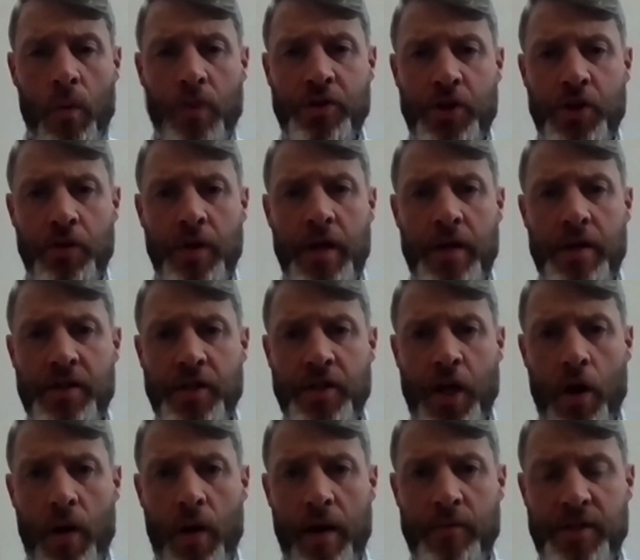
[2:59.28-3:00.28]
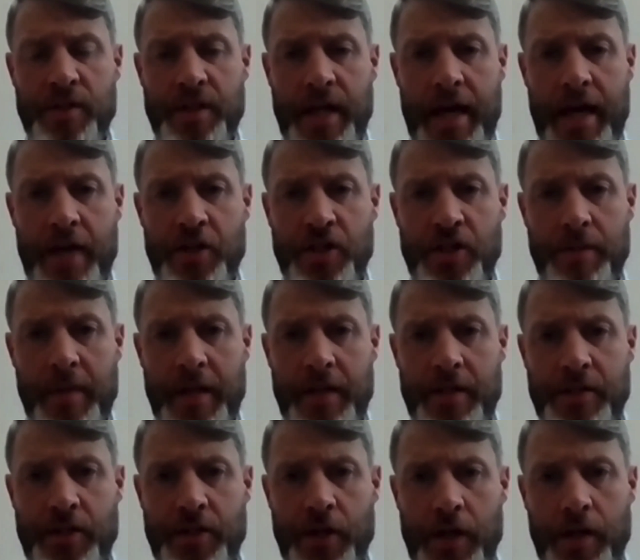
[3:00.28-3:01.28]
Well, two years ago, I was the energy
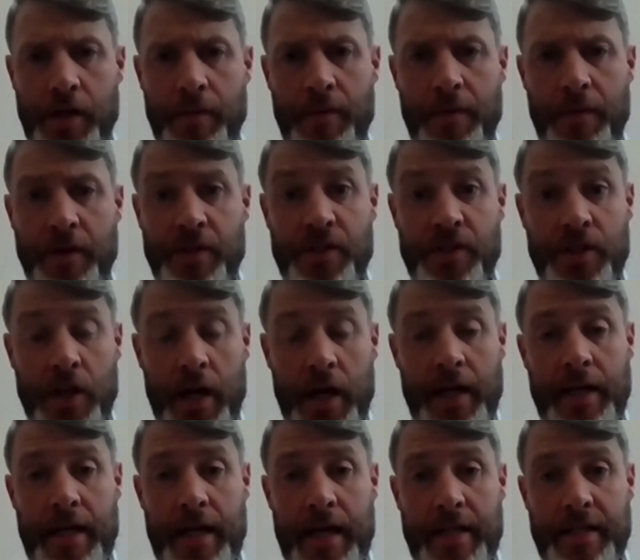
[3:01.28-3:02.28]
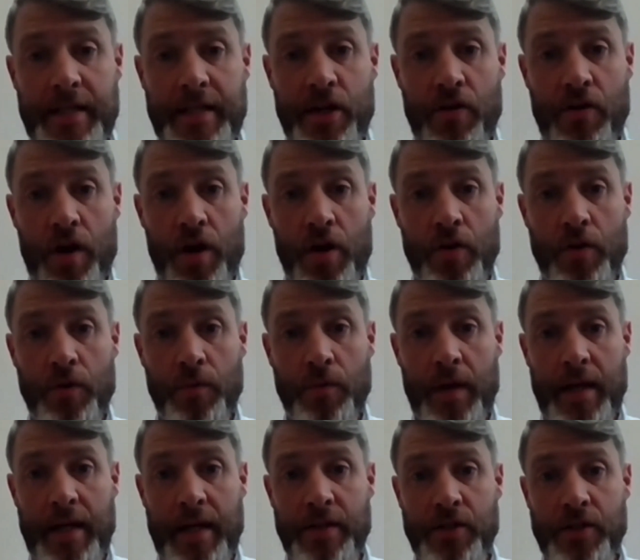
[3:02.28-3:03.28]
minister that signed net zero
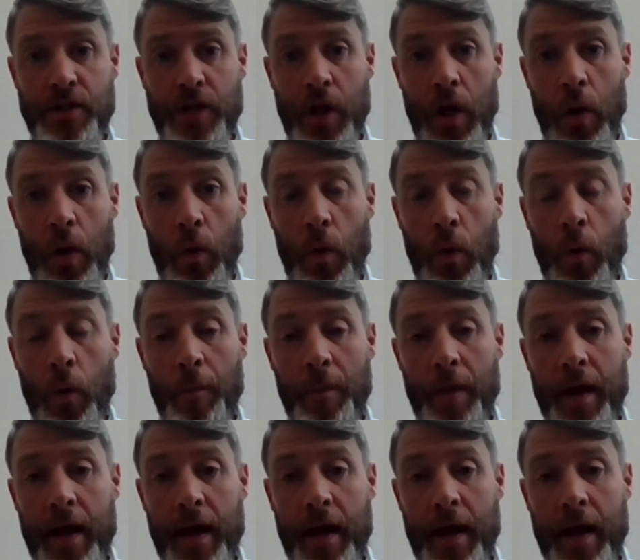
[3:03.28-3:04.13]
into law.